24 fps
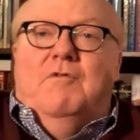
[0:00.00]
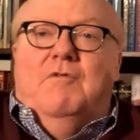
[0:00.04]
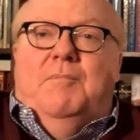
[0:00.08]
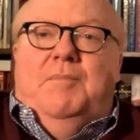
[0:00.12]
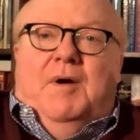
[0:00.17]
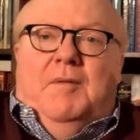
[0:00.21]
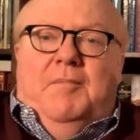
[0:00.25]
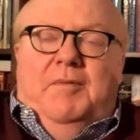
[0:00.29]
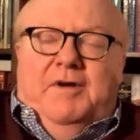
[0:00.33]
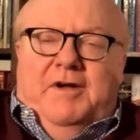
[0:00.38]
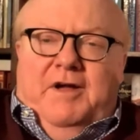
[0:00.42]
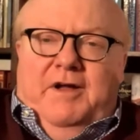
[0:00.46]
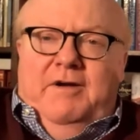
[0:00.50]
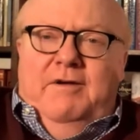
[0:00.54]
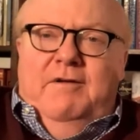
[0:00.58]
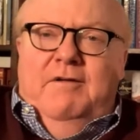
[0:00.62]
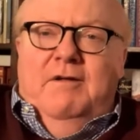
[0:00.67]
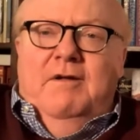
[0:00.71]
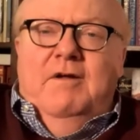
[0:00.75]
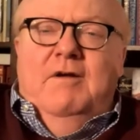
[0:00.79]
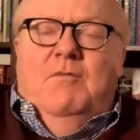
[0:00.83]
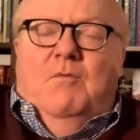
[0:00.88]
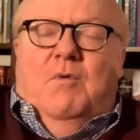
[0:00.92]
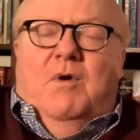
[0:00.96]
was a Republican,
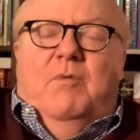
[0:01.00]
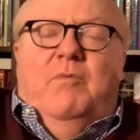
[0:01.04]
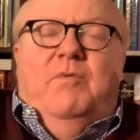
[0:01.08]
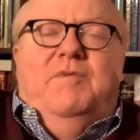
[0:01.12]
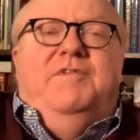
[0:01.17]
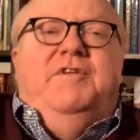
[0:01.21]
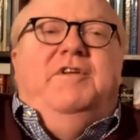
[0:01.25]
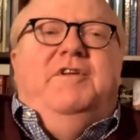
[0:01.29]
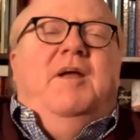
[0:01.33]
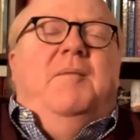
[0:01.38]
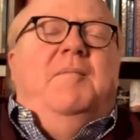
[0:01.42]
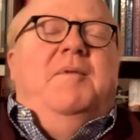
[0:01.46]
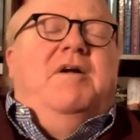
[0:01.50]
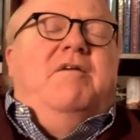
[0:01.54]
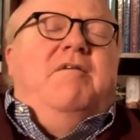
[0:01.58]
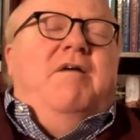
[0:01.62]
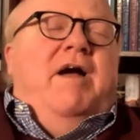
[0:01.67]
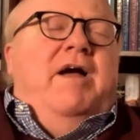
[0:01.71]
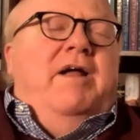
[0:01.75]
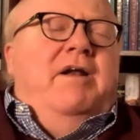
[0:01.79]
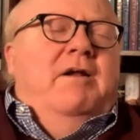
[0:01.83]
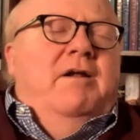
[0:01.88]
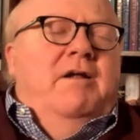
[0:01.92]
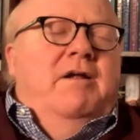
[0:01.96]
one was a
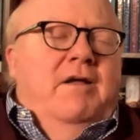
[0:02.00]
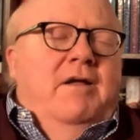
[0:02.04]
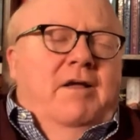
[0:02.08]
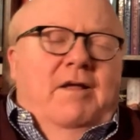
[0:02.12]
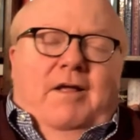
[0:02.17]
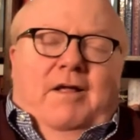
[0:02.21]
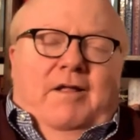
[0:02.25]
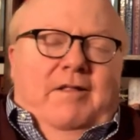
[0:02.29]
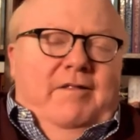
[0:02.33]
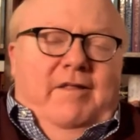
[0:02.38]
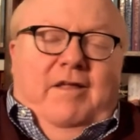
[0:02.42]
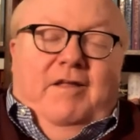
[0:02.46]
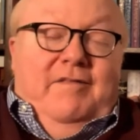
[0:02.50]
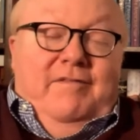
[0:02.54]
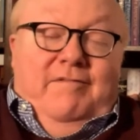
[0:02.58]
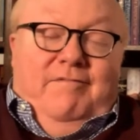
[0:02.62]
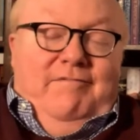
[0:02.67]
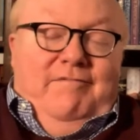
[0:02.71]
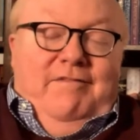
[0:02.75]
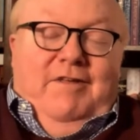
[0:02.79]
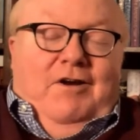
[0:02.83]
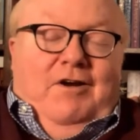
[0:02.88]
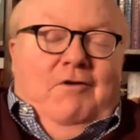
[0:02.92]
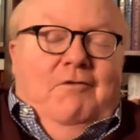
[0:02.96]
Democrat. That,
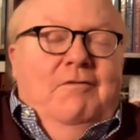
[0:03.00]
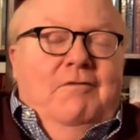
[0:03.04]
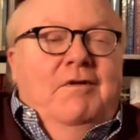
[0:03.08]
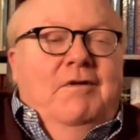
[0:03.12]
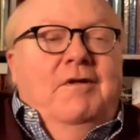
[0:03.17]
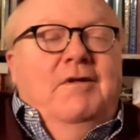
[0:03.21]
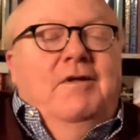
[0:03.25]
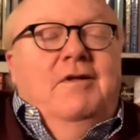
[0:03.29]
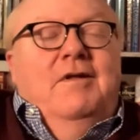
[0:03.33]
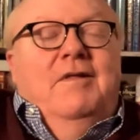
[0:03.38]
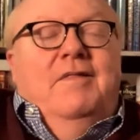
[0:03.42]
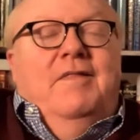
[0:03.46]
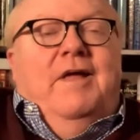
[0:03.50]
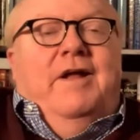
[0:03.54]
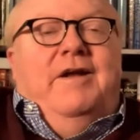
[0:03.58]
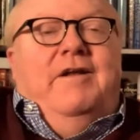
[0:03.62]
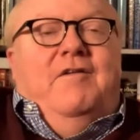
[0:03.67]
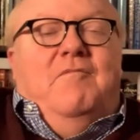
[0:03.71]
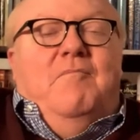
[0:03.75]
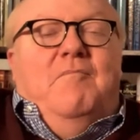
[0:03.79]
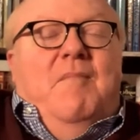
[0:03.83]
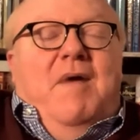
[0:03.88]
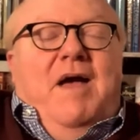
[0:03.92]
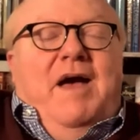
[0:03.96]
that you know,
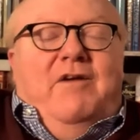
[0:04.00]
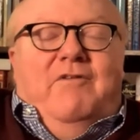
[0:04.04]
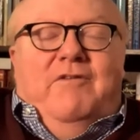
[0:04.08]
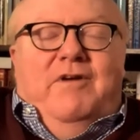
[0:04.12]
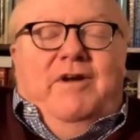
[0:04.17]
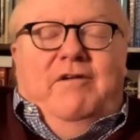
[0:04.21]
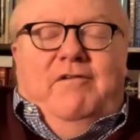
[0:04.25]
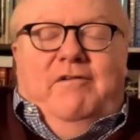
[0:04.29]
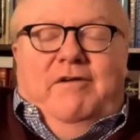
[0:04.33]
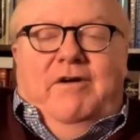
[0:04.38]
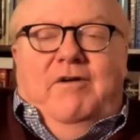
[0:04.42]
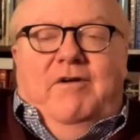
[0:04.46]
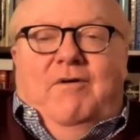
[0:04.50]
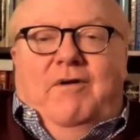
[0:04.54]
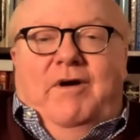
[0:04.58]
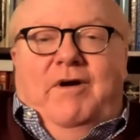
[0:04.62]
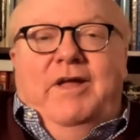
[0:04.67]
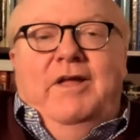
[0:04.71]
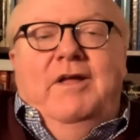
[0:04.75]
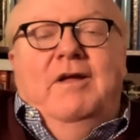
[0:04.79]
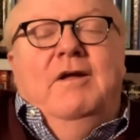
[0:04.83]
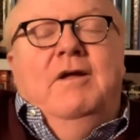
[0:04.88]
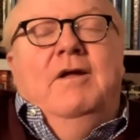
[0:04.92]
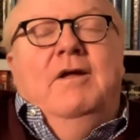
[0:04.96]
that doesn't matter in
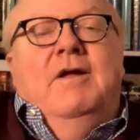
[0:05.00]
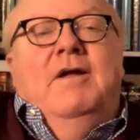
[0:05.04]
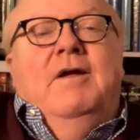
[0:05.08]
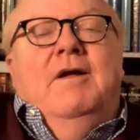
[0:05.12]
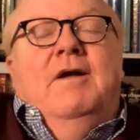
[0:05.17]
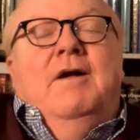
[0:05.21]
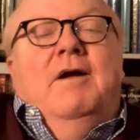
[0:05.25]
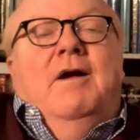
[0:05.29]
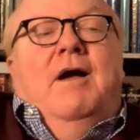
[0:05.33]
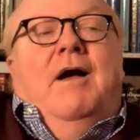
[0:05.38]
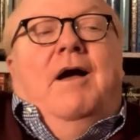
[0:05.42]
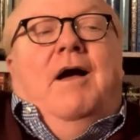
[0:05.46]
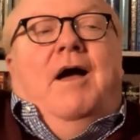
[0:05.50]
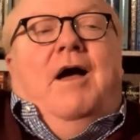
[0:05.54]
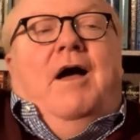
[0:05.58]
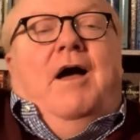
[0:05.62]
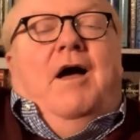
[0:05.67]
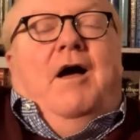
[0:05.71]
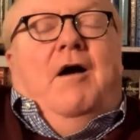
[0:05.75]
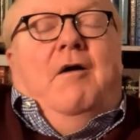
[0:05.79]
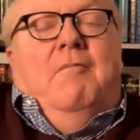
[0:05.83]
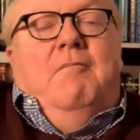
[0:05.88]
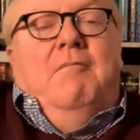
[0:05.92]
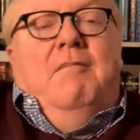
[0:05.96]
Illinois.
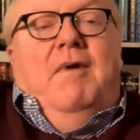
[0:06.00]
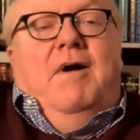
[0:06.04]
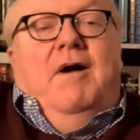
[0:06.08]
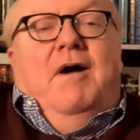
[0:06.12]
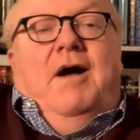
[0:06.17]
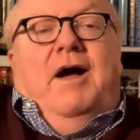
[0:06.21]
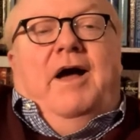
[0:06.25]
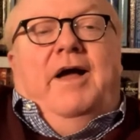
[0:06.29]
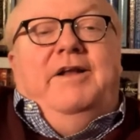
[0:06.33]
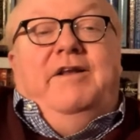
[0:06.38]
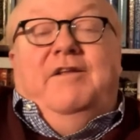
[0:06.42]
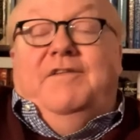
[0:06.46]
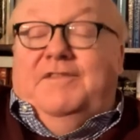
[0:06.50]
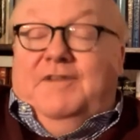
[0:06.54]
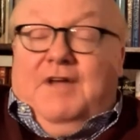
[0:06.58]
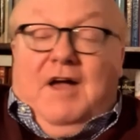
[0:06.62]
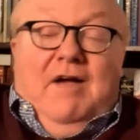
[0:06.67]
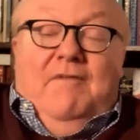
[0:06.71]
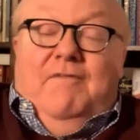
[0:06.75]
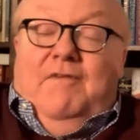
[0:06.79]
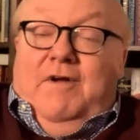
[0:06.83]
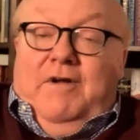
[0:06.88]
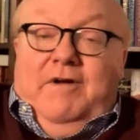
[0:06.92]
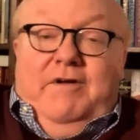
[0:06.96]
Um, I
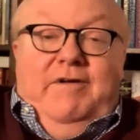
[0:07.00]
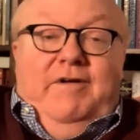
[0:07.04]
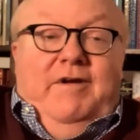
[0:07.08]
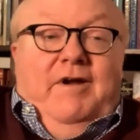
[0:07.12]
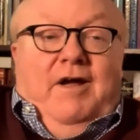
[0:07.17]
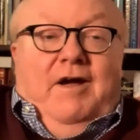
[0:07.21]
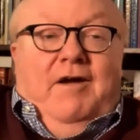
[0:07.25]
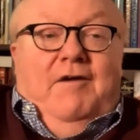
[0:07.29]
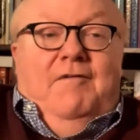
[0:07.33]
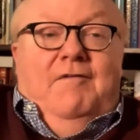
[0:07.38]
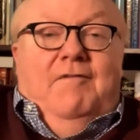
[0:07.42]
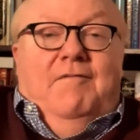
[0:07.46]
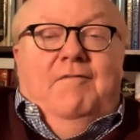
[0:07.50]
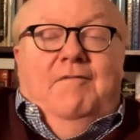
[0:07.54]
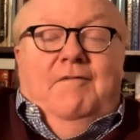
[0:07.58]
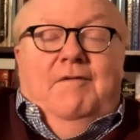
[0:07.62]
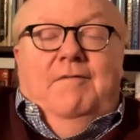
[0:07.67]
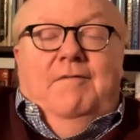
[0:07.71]
discovered uh,